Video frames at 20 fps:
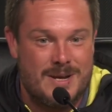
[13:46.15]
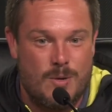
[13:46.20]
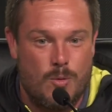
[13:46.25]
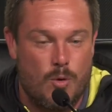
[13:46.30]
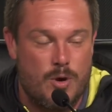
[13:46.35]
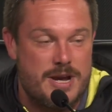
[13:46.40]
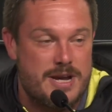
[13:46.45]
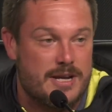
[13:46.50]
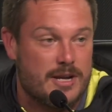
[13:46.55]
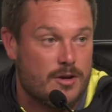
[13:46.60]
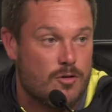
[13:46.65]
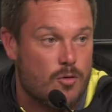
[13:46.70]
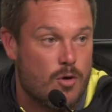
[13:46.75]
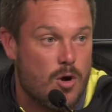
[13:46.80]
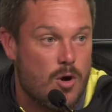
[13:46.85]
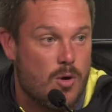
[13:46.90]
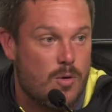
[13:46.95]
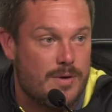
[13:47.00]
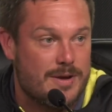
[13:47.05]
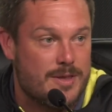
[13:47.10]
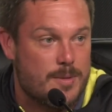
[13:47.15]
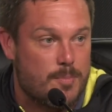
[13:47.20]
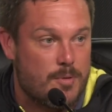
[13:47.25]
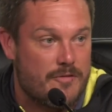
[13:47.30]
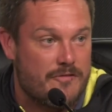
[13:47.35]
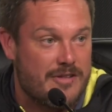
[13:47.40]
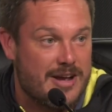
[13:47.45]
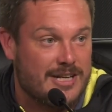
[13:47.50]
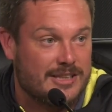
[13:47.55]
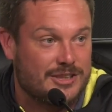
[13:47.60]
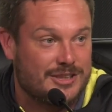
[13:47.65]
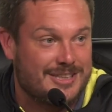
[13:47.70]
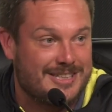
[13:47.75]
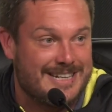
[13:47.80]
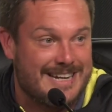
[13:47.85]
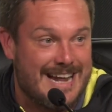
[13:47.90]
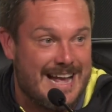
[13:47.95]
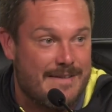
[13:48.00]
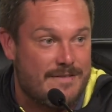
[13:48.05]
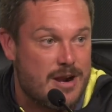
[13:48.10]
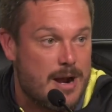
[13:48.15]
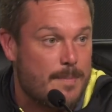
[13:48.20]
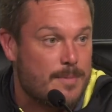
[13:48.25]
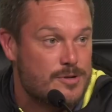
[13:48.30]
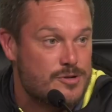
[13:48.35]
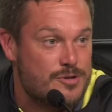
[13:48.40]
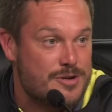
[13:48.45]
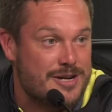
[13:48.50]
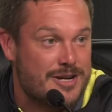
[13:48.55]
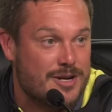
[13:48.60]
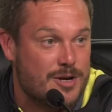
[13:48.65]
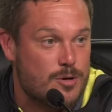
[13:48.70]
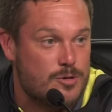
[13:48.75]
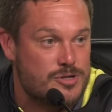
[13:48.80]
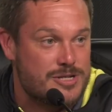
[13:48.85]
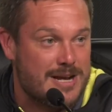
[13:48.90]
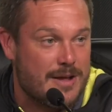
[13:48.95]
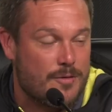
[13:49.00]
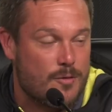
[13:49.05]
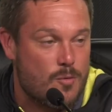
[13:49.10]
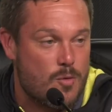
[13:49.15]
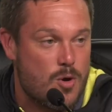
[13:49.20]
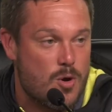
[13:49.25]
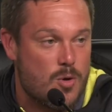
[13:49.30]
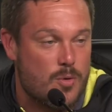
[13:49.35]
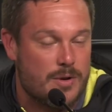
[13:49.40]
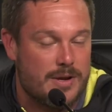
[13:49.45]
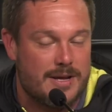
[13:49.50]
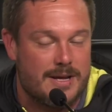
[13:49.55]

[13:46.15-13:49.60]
where he can grow in the profession and have an opportunity to coach down the road.